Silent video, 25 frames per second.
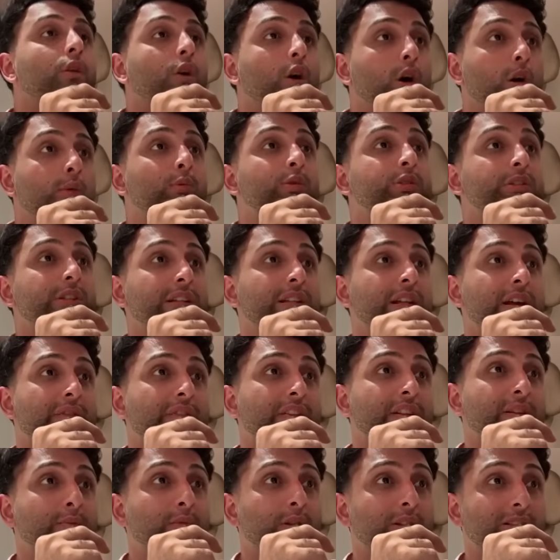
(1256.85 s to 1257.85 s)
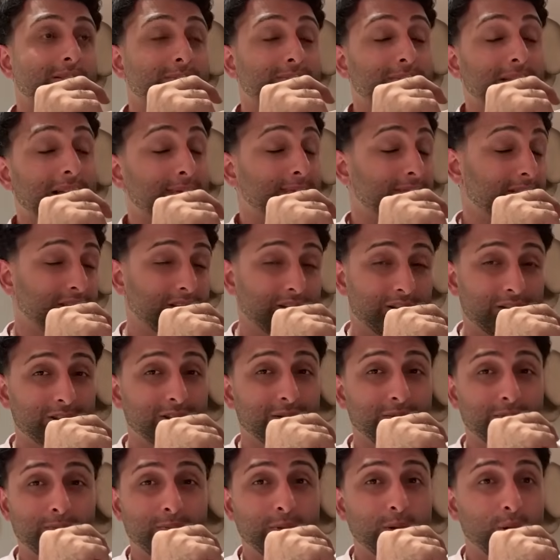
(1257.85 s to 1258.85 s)
almost inevitable sometimes that you're
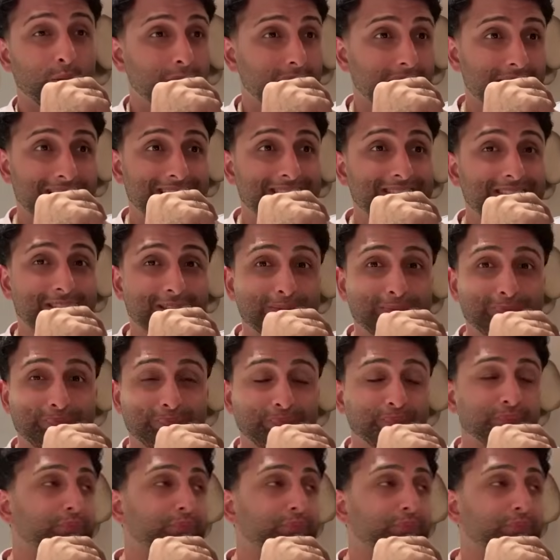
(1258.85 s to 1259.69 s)
gonna blow leads